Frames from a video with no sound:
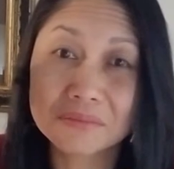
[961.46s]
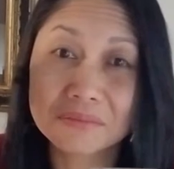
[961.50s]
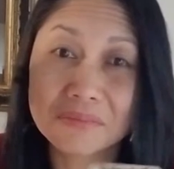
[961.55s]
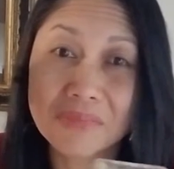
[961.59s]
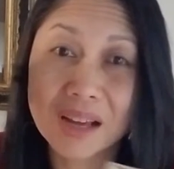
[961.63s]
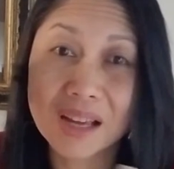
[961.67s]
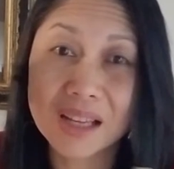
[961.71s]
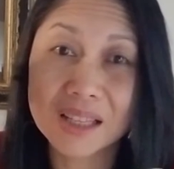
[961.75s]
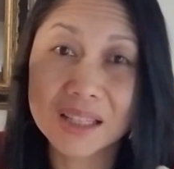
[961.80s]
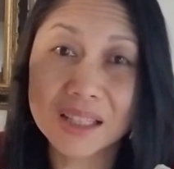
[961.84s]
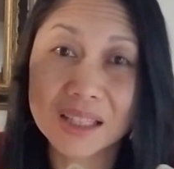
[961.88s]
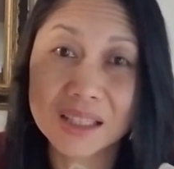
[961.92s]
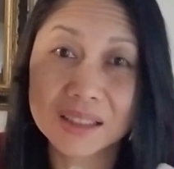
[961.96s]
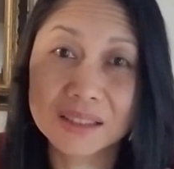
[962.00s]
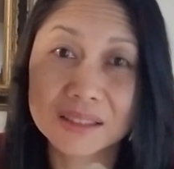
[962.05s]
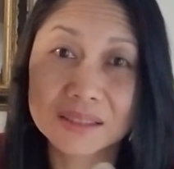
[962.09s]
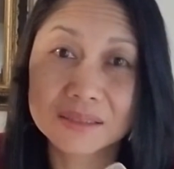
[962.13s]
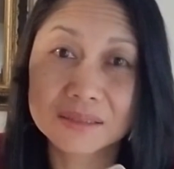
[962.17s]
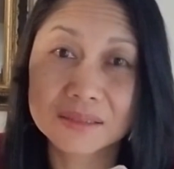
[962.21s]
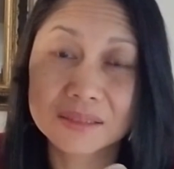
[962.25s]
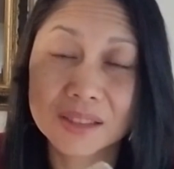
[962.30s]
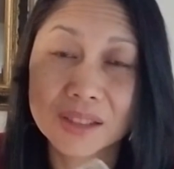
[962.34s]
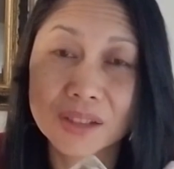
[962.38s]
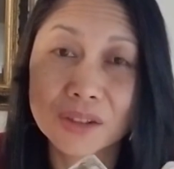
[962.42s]
money.
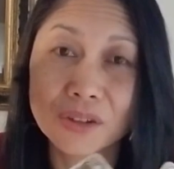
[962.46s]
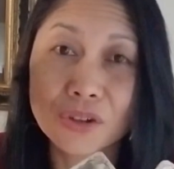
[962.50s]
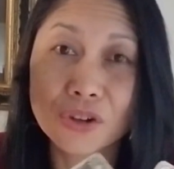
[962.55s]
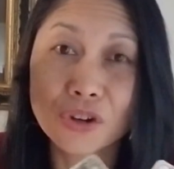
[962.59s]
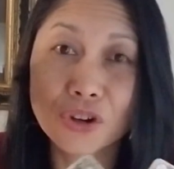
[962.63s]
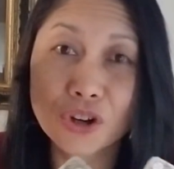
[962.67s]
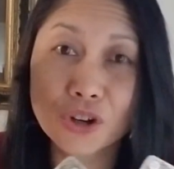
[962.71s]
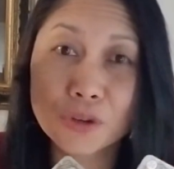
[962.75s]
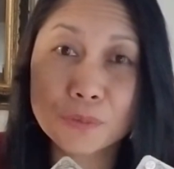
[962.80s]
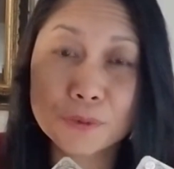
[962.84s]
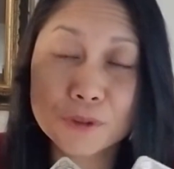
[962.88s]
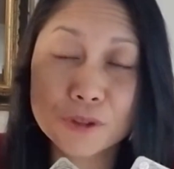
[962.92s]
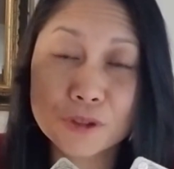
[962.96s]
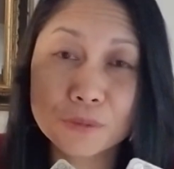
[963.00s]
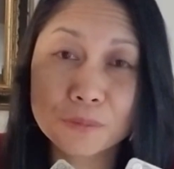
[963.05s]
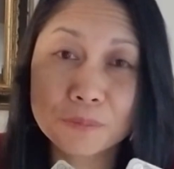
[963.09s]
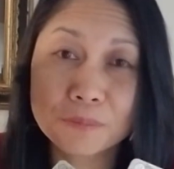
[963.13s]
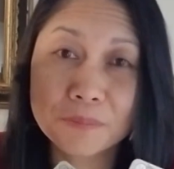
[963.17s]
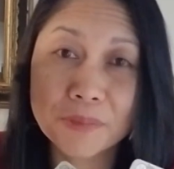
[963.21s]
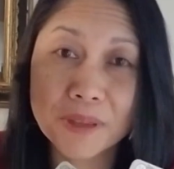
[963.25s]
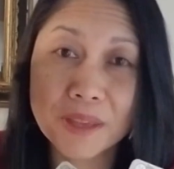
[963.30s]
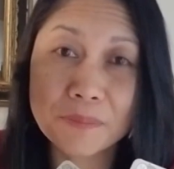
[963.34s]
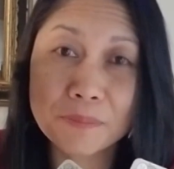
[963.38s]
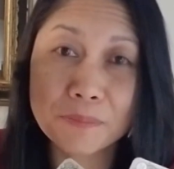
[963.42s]
Groups
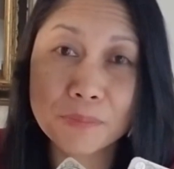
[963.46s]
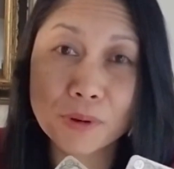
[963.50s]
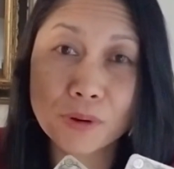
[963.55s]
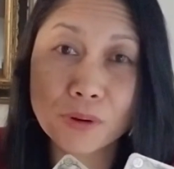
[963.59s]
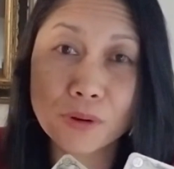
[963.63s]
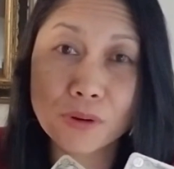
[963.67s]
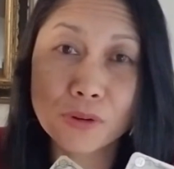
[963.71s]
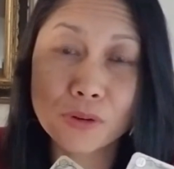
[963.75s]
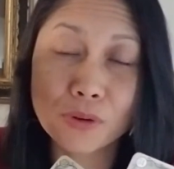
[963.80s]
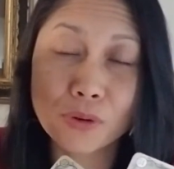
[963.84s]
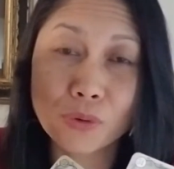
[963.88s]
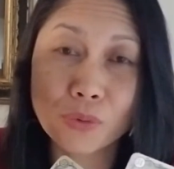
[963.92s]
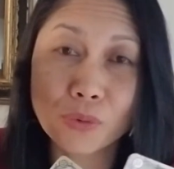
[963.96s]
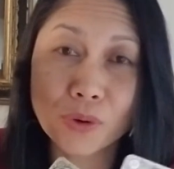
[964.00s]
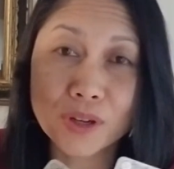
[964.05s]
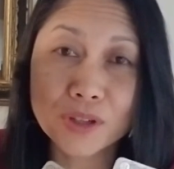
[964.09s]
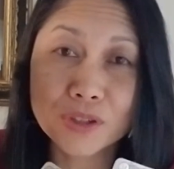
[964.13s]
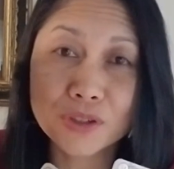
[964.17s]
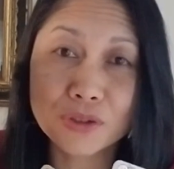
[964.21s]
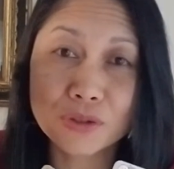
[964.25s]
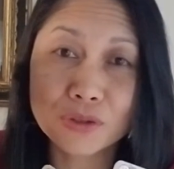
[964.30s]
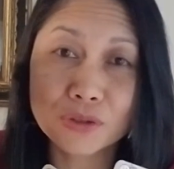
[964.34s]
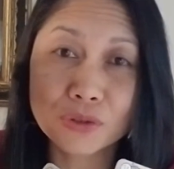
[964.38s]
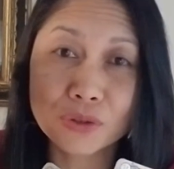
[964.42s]
of people who
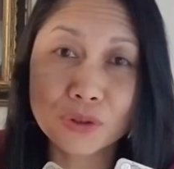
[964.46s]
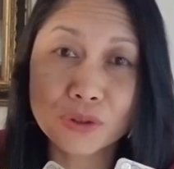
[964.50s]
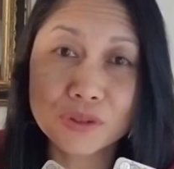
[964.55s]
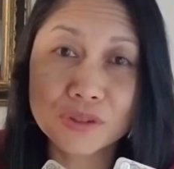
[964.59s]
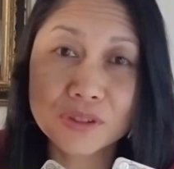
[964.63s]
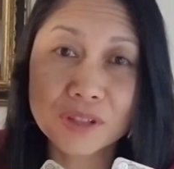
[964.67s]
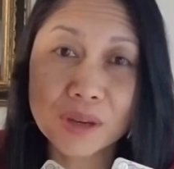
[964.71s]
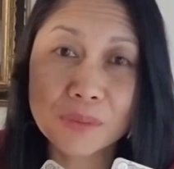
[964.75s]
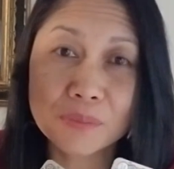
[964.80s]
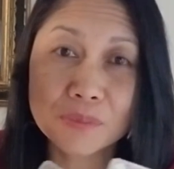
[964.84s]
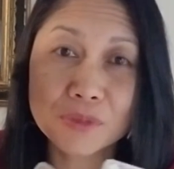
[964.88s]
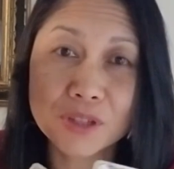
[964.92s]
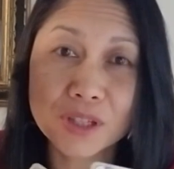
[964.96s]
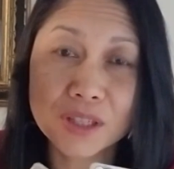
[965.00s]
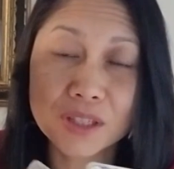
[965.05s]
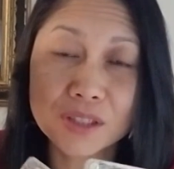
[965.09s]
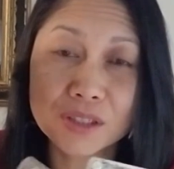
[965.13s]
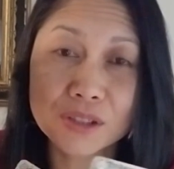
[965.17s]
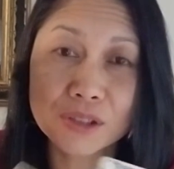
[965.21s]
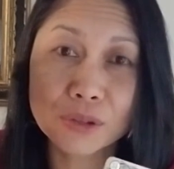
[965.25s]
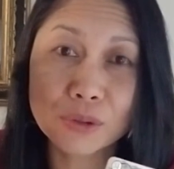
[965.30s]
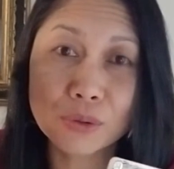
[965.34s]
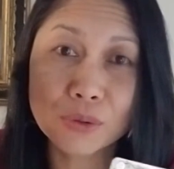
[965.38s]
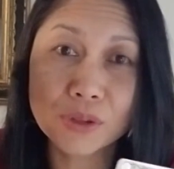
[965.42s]
question to our
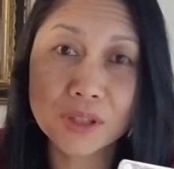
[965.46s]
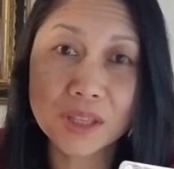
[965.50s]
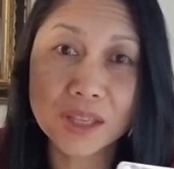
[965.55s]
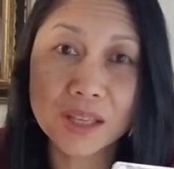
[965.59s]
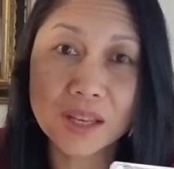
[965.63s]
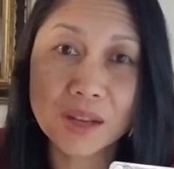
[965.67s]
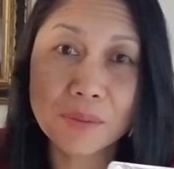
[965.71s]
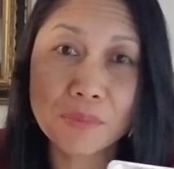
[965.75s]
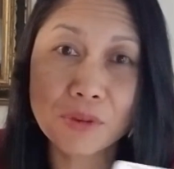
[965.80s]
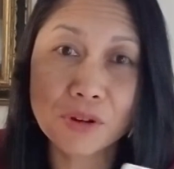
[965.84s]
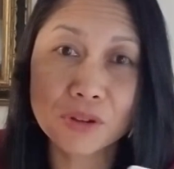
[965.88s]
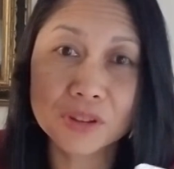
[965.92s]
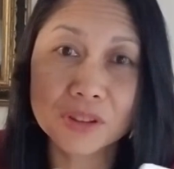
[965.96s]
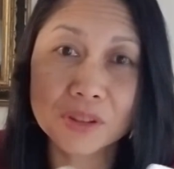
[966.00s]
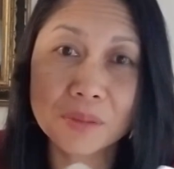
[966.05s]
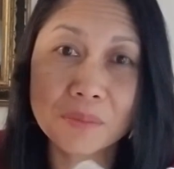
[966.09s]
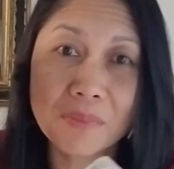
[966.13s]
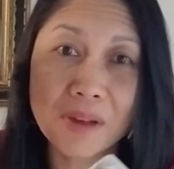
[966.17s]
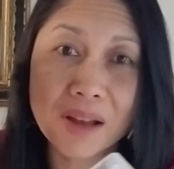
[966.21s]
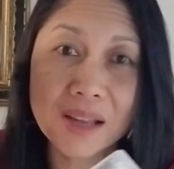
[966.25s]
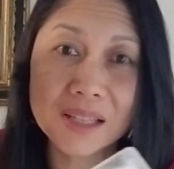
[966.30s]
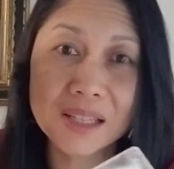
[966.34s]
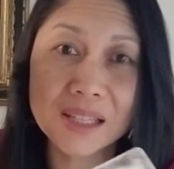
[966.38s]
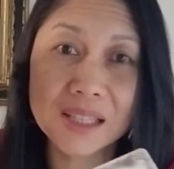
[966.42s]
subjects looking about the
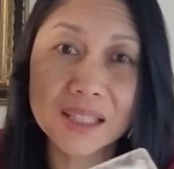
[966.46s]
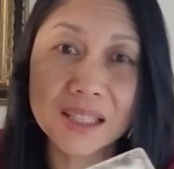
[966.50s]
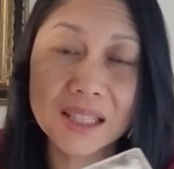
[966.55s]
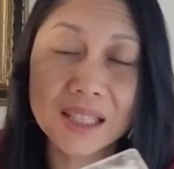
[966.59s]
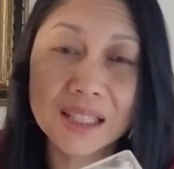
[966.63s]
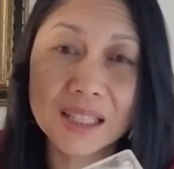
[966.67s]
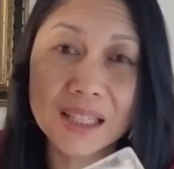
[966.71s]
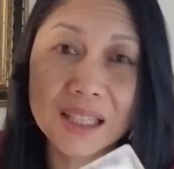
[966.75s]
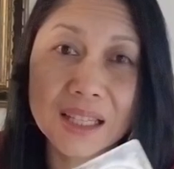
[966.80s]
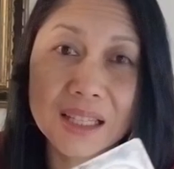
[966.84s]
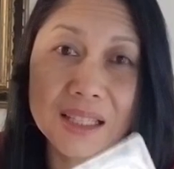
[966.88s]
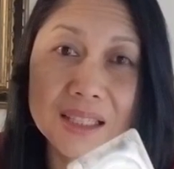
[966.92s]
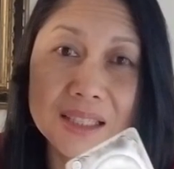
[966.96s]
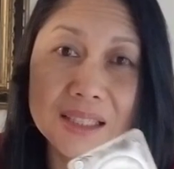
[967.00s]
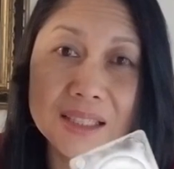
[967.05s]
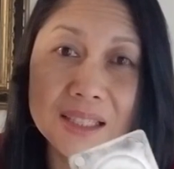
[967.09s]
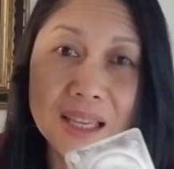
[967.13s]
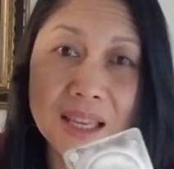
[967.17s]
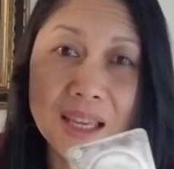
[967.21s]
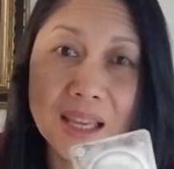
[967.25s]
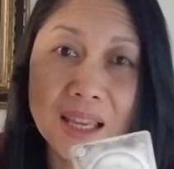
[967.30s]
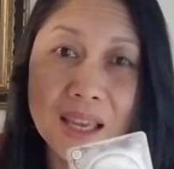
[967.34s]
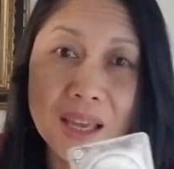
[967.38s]
money that is